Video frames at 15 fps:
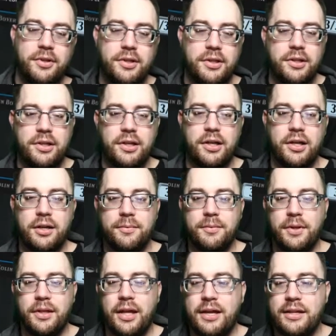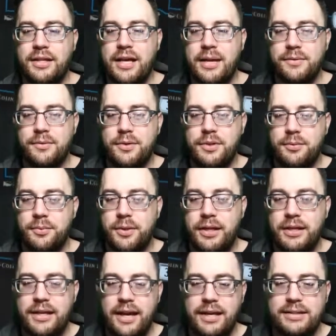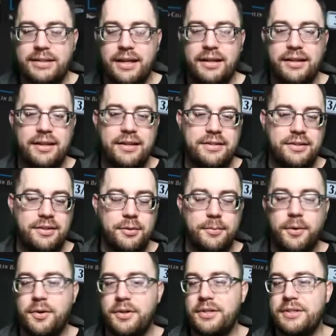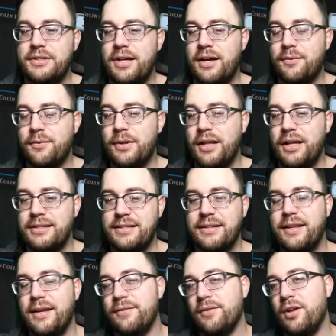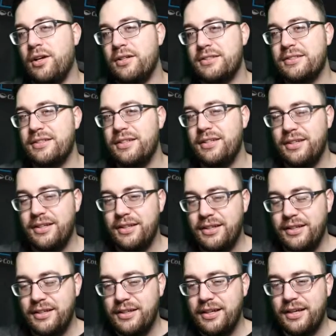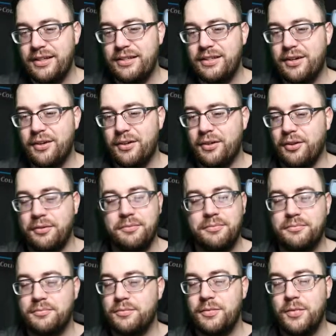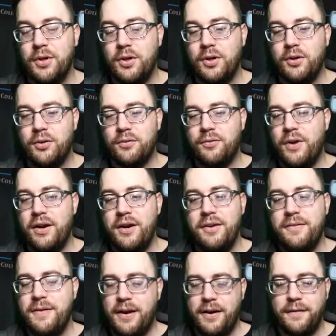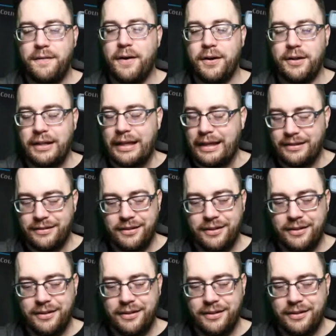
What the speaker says: A lot of times when you play decks like this, your opponent does not realize that they've lost until very, very, very late.